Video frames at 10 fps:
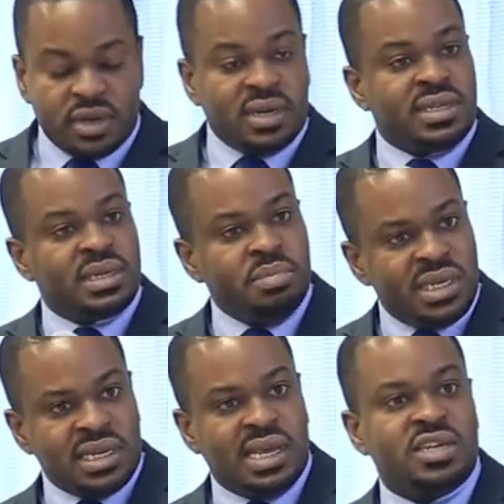Risk
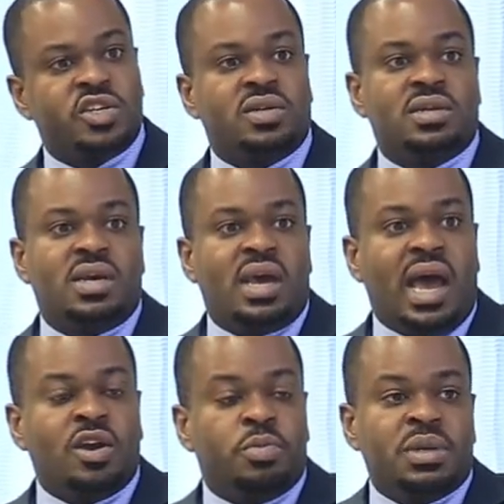mitigation
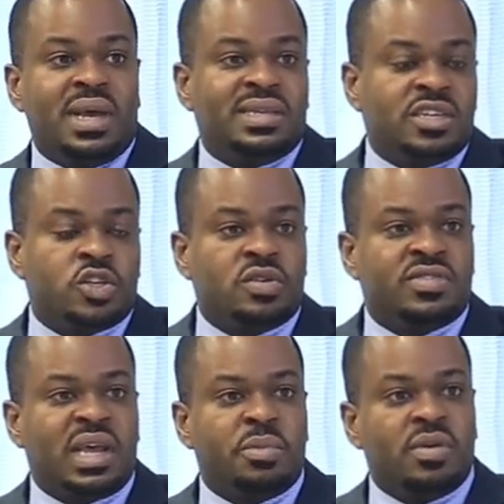and optimization
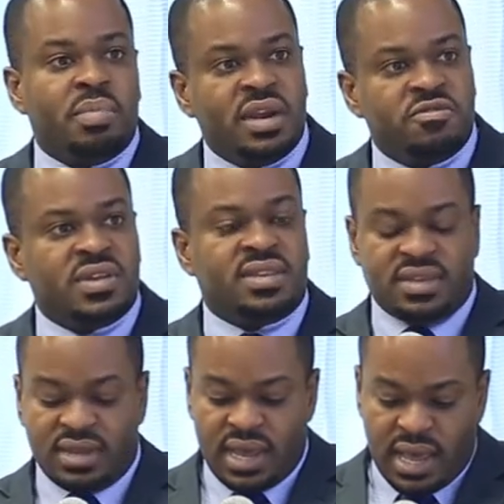of some of the
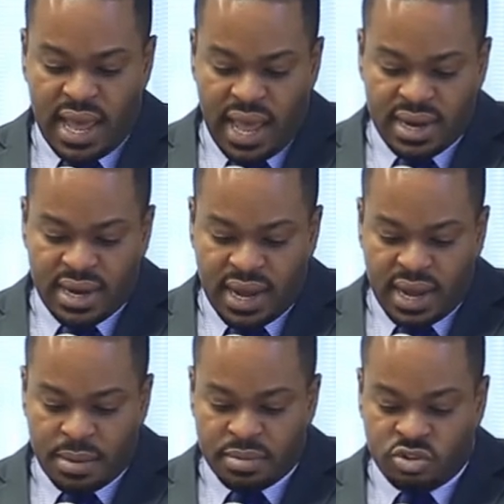benefits and
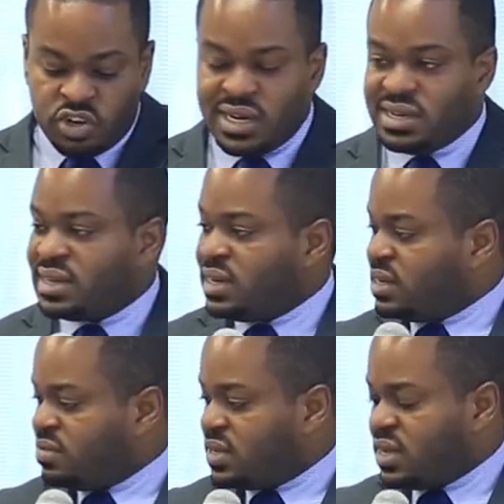trade
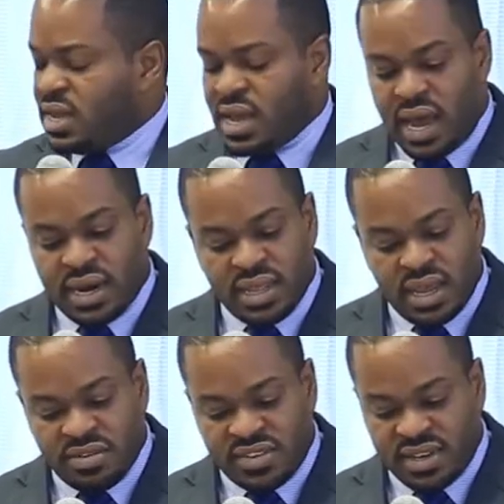incentives under the
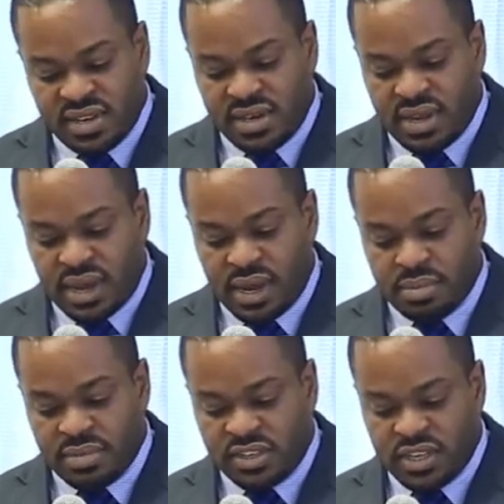
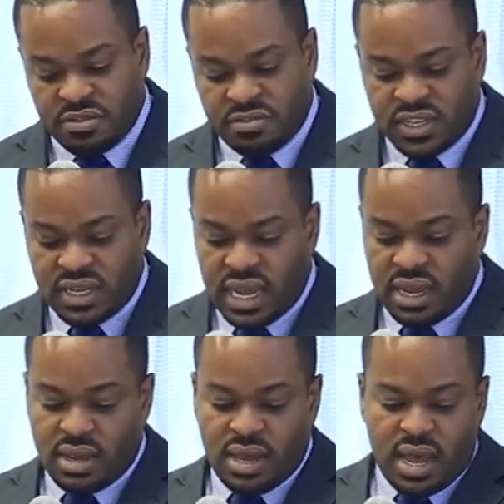
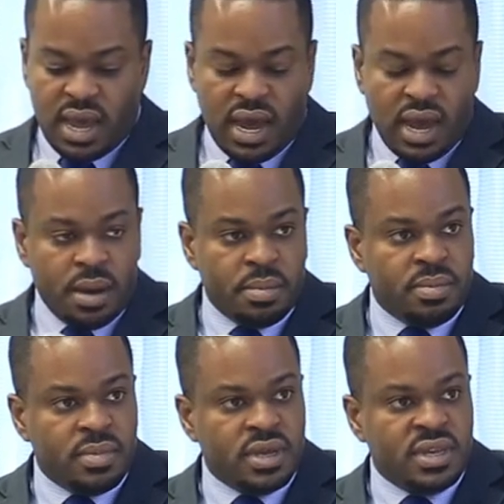AfCFTA
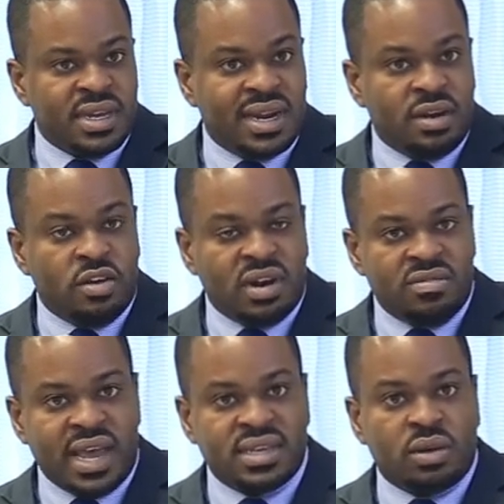is an area of
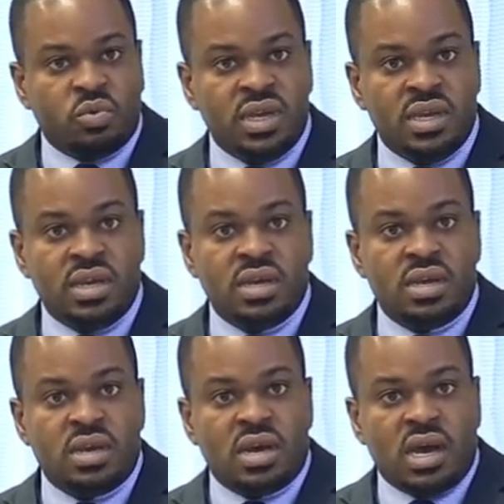advice that we
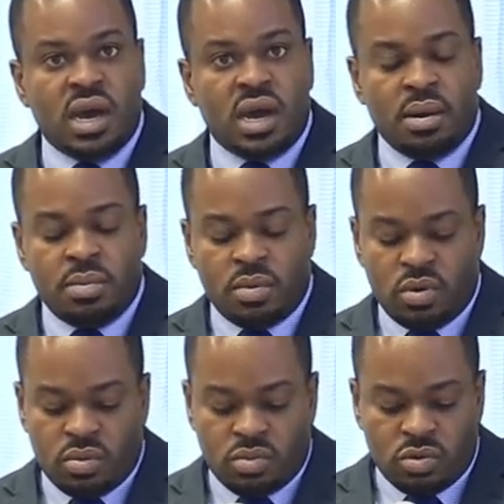
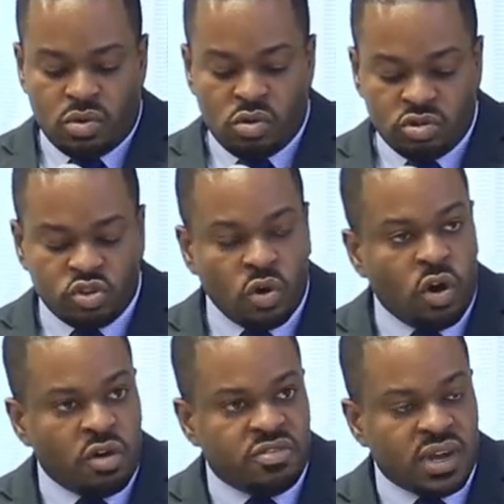also
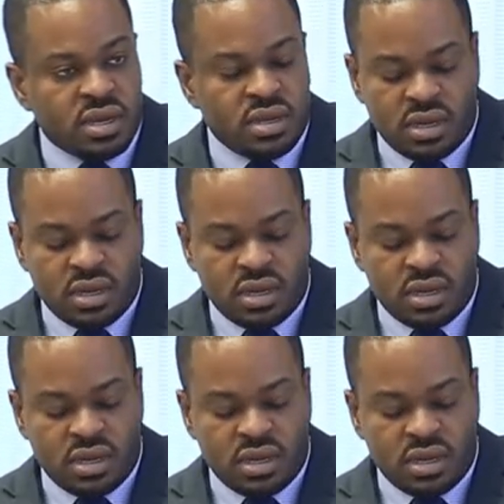offer.